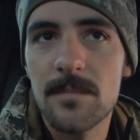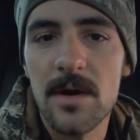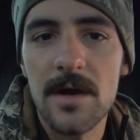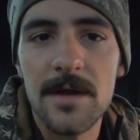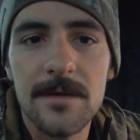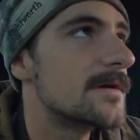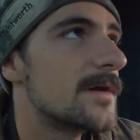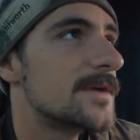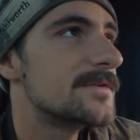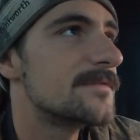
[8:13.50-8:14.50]
But
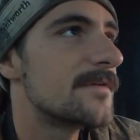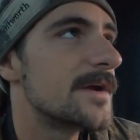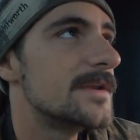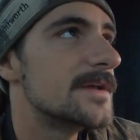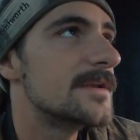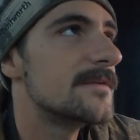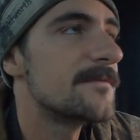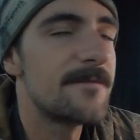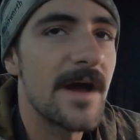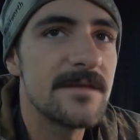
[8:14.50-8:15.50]
I just find it
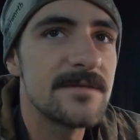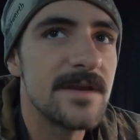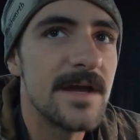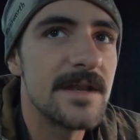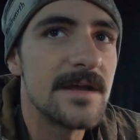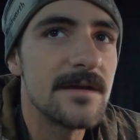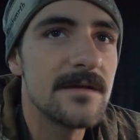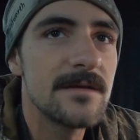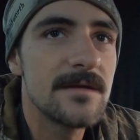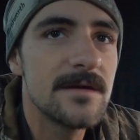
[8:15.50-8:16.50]
fascinating
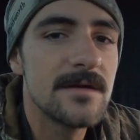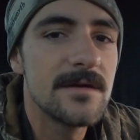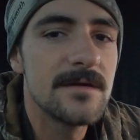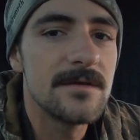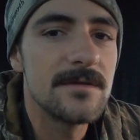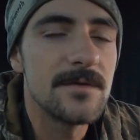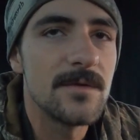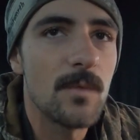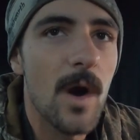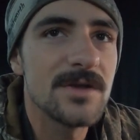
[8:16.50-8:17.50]
to
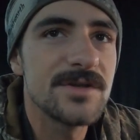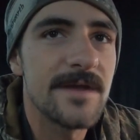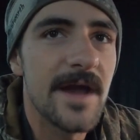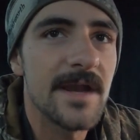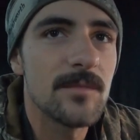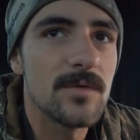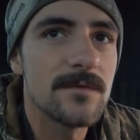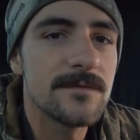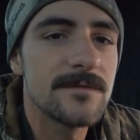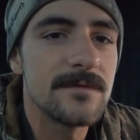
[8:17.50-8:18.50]
watch the
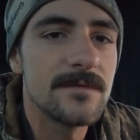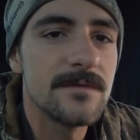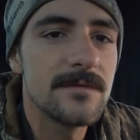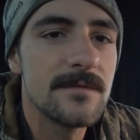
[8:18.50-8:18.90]
animals and